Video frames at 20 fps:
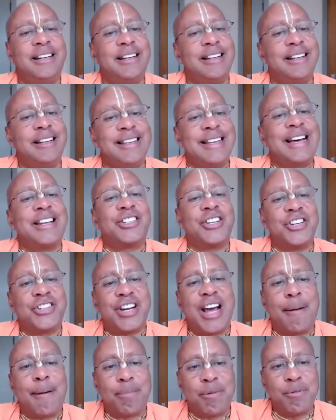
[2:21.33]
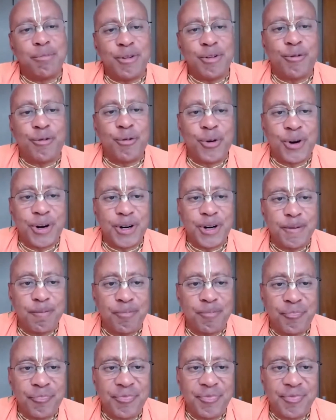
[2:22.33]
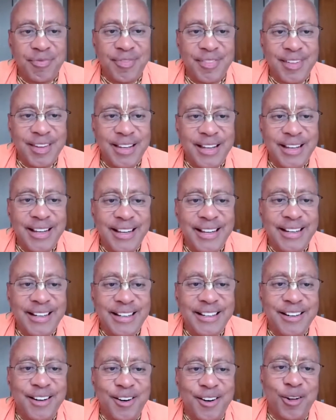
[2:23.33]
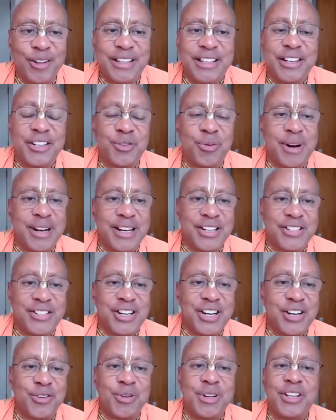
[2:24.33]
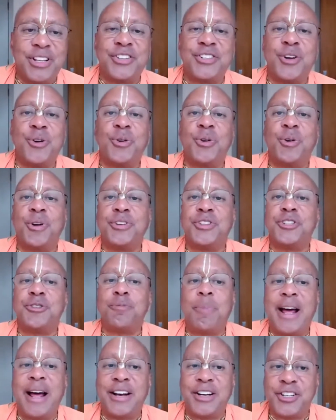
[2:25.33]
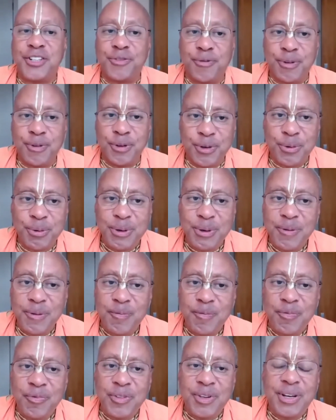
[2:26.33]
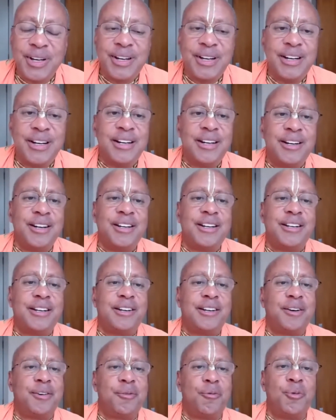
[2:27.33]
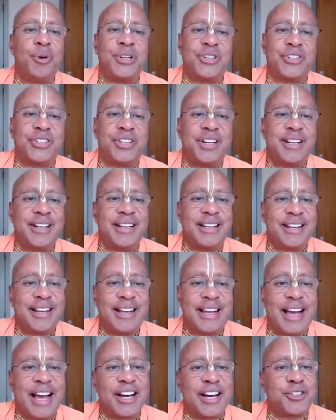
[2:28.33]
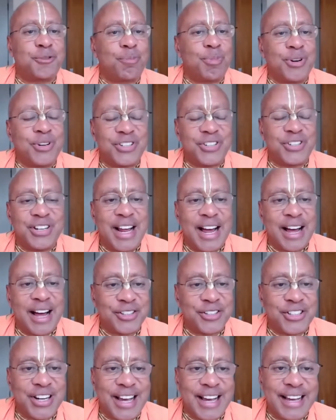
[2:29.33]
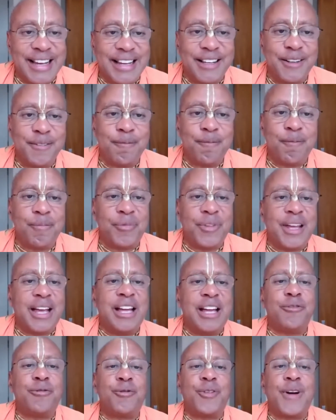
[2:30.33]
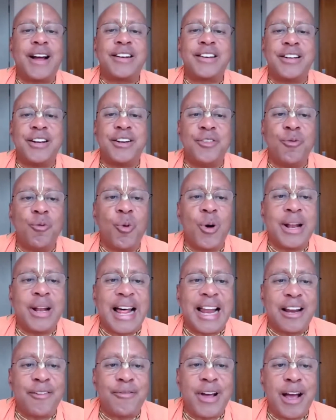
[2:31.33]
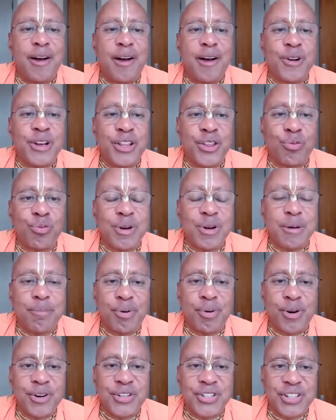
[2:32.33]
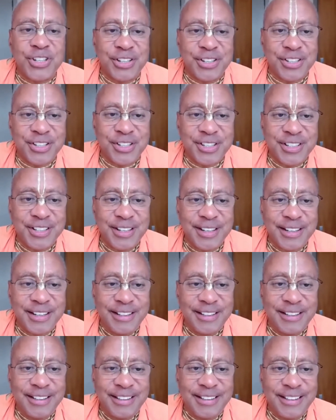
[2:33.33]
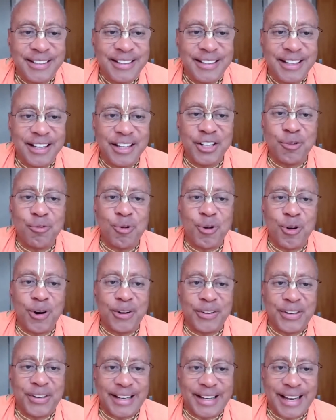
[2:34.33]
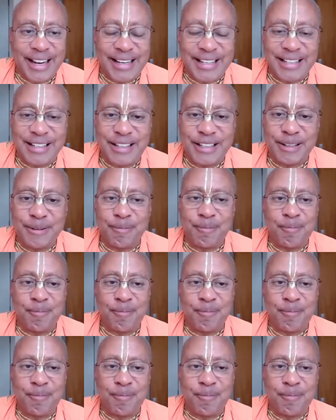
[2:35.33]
Yes, it's happened before, early in the 20th century, the so-called Spanish flu, which experts now say infected 1 out of every 3 persons in the world at that time,